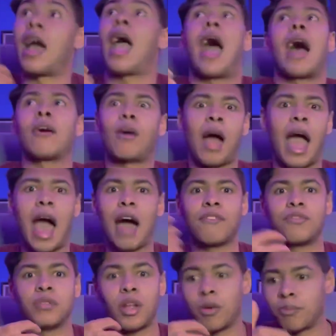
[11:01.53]
I
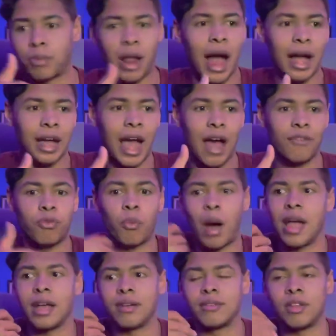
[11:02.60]
half, you know, Black, half
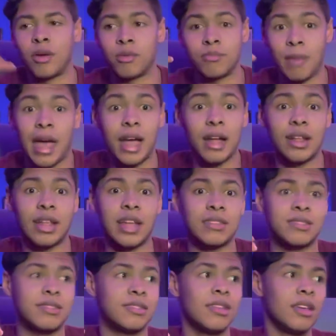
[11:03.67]
white, you know, man,
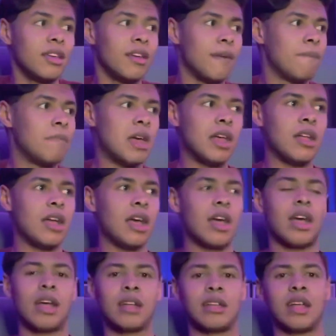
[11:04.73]
it's, it,
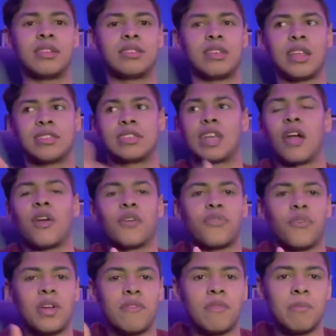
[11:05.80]
it's, it's scary
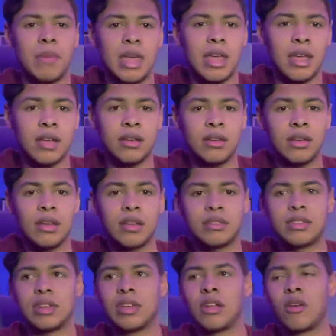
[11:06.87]
for even me
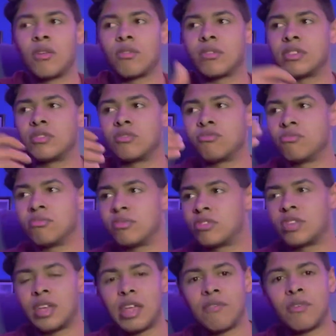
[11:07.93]
to, you know,
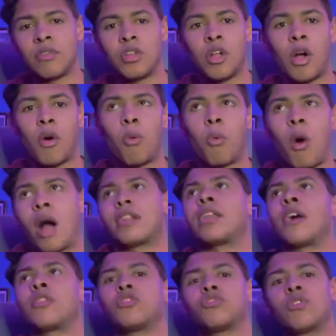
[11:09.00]
to even, you know, walk
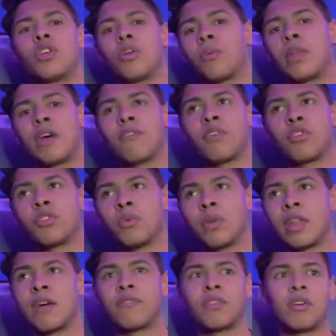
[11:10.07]
down the street or whatever, do
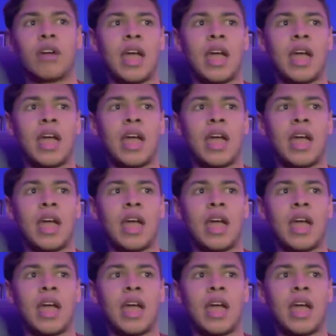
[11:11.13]
whatever.